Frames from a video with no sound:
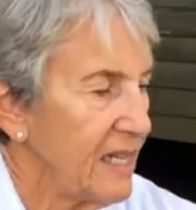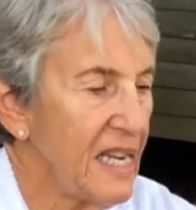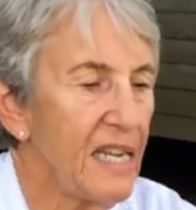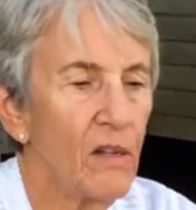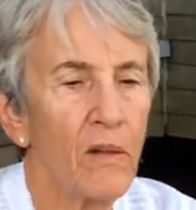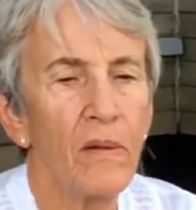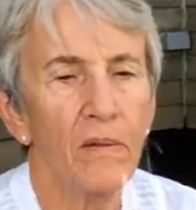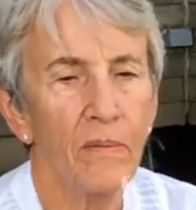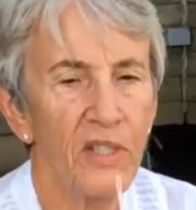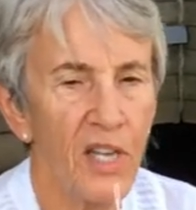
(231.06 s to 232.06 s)
needle,
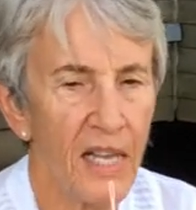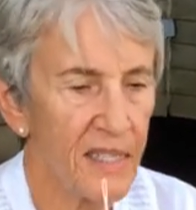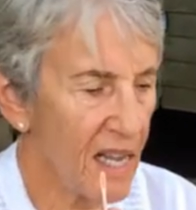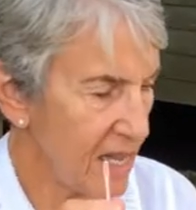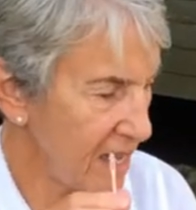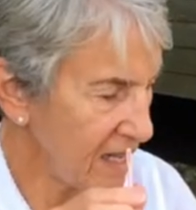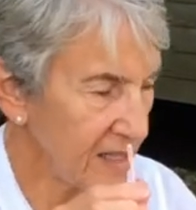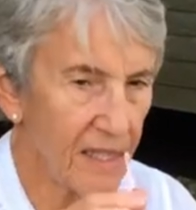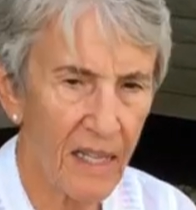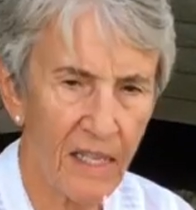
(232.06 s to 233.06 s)
which has a, a,
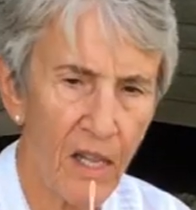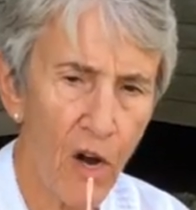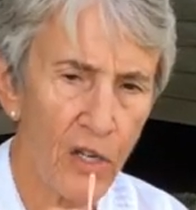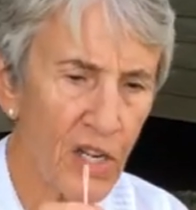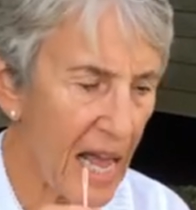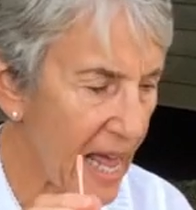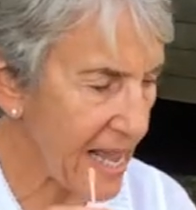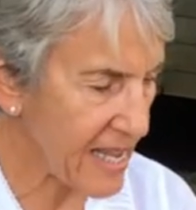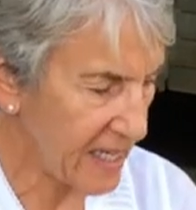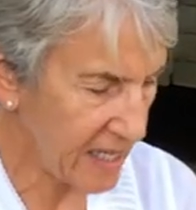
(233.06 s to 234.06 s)
a, large
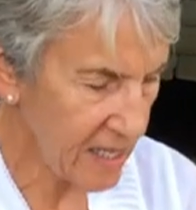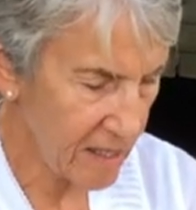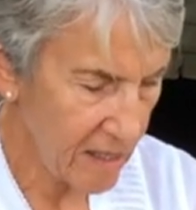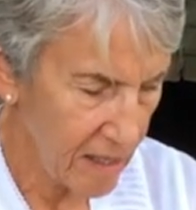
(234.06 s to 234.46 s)
eye in it.